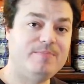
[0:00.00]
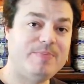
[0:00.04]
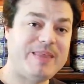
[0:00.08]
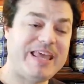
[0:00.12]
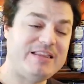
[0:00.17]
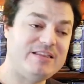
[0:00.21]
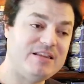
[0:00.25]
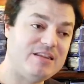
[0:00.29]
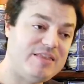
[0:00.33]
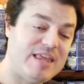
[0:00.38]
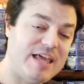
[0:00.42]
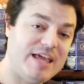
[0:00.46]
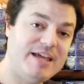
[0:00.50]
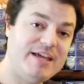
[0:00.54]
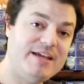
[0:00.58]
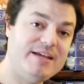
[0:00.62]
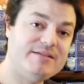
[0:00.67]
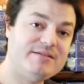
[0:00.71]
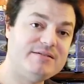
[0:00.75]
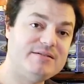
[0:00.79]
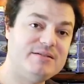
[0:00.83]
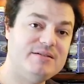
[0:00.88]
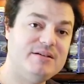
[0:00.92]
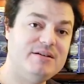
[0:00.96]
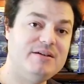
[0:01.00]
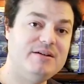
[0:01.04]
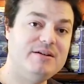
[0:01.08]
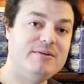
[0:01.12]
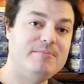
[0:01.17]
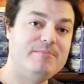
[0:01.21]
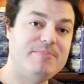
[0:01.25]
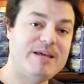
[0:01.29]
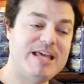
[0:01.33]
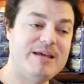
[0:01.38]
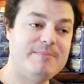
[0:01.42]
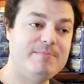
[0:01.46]
And the thing is,
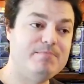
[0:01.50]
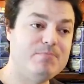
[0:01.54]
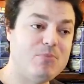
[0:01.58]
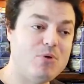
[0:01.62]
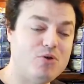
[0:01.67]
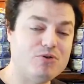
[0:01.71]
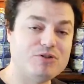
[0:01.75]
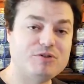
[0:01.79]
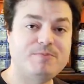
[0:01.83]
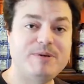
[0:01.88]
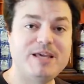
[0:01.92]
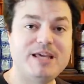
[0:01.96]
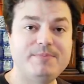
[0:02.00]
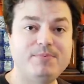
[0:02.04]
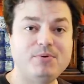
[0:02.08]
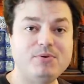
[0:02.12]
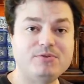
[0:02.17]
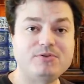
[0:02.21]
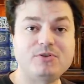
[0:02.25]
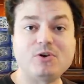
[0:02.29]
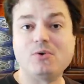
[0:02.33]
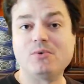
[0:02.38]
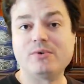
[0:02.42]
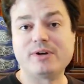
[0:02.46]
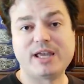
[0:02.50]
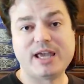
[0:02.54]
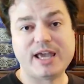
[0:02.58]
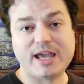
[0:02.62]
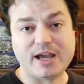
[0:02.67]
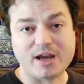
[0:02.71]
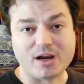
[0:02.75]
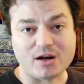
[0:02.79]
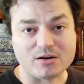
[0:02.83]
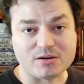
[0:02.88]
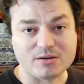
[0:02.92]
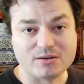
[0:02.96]
most people don't
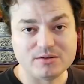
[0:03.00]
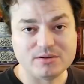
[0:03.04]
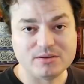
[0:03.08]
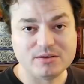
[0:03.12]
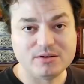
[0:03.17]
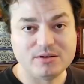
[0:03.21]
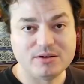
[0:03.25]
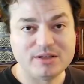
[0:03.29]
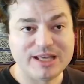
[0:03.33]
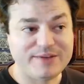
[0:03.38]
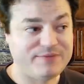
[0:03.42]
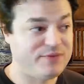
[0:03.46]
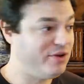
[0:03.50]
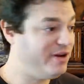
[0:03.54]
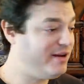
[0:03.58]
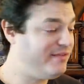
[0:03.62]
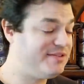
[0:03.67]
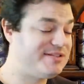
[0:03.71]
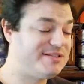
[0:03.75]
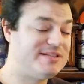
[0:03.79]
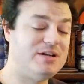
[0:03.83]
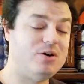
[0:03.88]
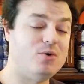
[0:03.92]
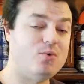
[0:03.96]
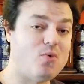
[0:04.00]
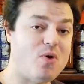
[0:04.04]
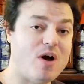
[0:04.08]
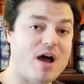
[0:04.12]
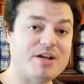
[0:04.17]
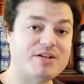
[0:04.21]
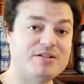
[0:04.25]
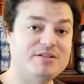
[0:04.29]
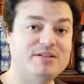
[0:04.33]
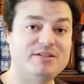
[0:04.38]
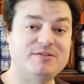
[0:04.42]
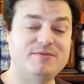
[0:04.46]
care. If you're even still
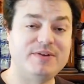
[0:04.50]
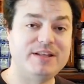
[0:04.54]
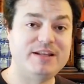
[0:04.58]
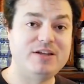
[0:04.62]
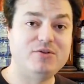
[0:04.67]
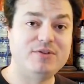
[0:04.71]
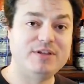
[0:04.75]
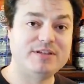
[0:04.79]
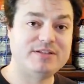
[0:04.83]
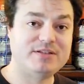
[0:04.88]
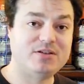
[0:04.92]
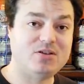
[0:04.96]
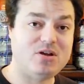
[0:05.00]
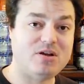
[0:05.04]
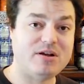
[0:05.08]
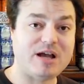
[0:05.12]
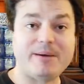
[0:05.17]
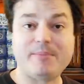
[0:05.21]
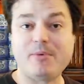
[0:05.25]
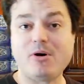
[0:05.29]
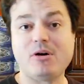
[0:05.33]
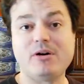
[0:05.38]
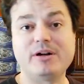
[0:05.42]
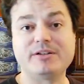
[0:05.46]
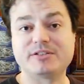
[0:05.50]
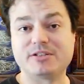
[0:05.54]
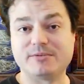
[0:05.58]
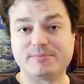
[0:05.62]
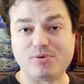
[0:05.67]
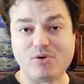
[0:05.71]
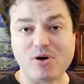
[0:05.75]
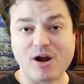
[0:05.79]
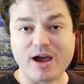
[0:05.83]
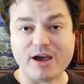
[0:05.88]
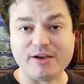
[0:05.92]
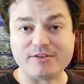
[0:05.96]
watching this video this long, I'm already
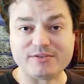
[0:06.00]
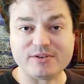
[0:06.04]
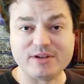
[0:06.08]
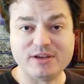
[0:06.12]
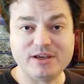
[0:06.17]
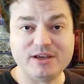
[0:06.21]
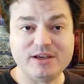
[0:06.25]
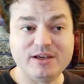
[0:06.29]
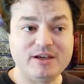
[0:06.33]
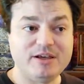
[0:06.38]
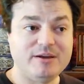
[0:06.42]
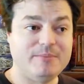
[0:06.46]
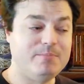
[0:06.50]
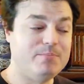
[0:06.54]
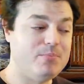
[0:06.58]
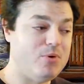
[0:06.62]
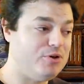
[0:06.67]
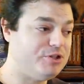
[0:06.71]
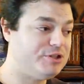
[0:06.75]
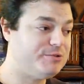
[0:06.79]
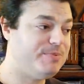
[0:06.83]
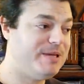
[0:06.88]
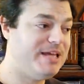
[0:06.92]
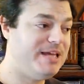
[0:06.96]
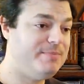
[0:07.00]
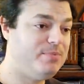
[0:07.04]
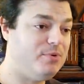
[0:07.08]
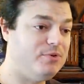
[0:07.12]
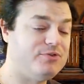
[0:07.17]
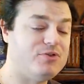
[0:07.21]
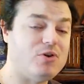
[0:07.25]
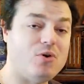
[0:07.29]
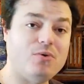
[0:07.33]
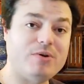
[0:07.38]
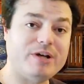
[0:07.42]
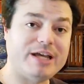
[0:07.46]
surprised. Most people
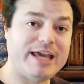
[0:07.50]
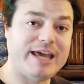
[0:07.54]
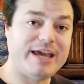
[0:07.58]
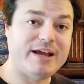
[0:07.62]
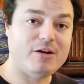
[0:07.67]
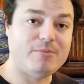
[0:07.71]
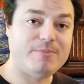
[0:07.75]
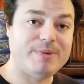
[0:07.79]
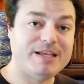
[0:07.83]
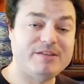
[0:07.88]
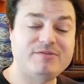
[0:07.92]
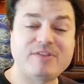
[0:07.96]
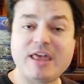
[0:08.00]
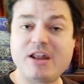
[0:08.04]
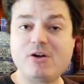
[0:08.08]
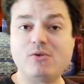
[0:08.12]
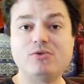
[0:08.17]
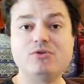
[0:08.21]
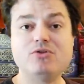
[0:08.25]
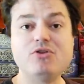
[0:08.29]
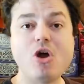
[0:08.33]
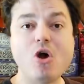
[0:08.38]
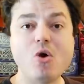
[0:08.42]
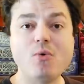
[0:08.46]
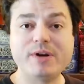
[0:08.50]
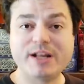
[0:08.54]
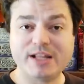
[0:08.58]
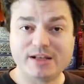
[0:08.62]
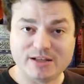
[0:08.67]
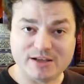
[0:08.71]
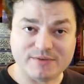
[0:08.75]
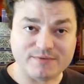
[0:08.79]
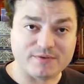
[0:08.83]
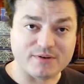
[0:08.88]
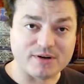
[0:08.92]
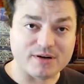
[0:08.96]
don't care because they don't know any
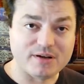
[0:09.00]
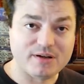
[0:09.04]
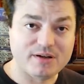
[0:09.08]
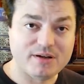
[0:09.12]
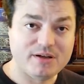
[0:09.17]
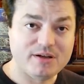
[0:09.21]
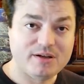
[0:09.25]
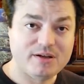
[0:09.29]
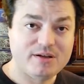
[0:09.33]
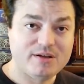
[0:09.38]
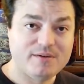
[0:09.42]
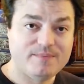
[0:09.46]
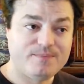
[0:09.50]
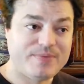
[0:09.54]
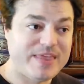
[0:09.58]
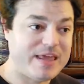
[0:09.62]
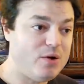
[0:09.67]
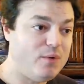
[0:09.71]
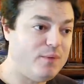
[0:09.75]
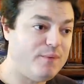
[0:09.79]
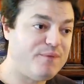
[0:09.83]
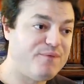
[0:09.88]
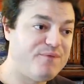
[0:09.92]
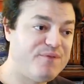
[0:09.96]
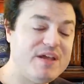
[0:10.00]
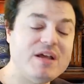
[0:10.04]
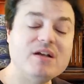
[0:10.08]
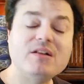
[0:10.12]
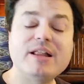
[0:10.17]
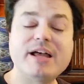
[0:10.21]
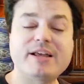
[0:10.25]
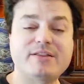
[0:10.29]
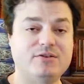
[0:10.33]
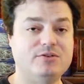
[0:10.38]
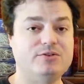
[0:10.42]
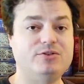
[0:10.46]
different. They don't feel
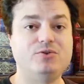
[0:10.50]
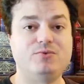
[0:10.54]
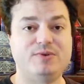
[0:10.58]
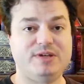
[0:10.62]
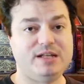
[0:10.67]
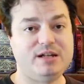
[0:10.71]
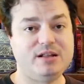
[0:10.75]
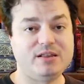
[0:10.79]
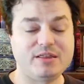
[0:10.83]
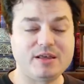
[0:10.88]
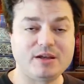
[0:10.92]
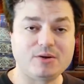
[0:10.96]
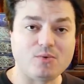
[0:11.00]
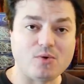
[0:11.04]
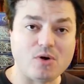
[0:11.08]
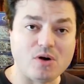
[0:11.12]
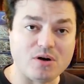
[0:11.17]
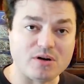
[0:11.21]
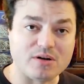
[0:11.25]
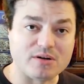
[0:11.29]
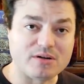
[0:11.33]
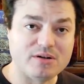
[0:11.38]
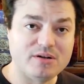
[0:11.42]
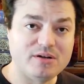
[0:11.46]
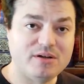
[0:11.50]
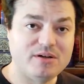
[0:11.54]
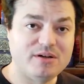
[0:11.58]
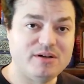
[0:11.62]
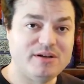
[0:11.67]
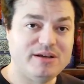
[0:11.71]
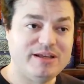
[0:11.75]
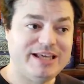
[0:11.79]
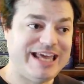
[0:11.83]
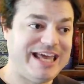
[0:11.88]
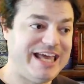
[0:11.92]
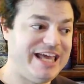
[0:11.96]
like they're doing anything wrong.
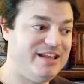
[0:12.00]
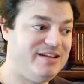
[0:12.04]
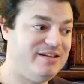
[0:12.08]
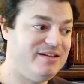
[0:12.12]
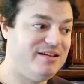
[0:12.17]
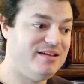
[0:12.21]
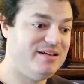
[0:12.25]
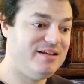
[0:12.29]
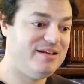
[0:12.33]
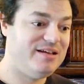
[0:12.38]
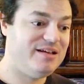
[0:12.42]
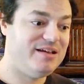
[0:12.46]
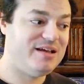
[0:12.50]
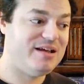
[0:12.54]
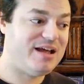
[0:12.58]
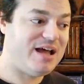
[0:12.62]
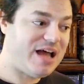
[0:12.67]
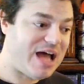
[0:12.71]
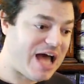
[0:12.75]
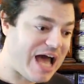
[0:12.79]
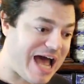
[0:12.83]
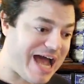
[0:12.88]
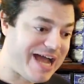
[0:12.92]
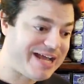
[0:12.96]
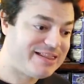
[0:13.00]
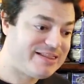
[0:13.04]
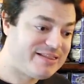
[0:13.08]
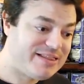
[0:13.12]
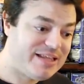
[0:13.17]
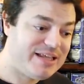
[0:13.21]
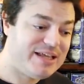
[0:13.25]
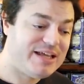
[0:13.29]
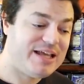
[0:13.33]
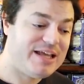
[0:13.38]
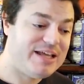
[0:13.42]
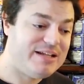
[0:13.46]
And I think,